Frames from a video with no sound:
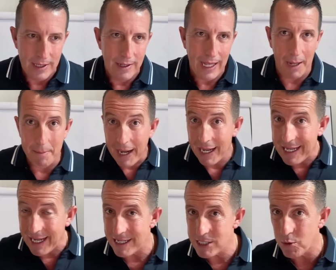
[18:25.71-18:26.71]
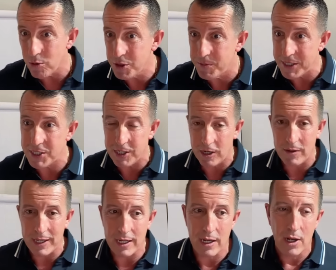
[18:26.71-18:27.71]
and my guests will be
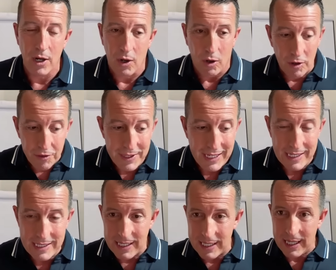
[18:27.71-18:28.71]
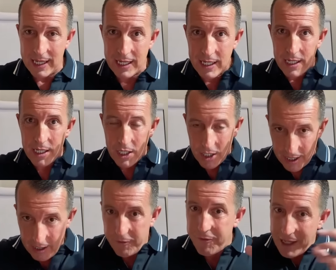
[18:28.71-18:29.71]
sharing are things that, like,
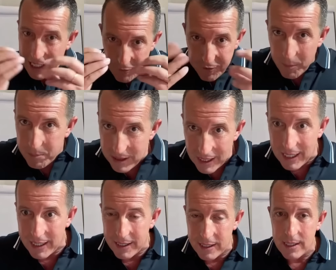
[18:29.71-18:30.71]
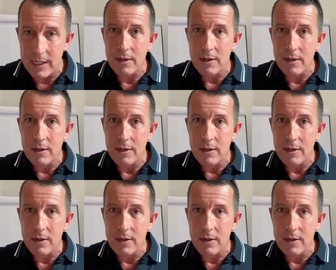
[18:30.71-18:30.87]
if applied,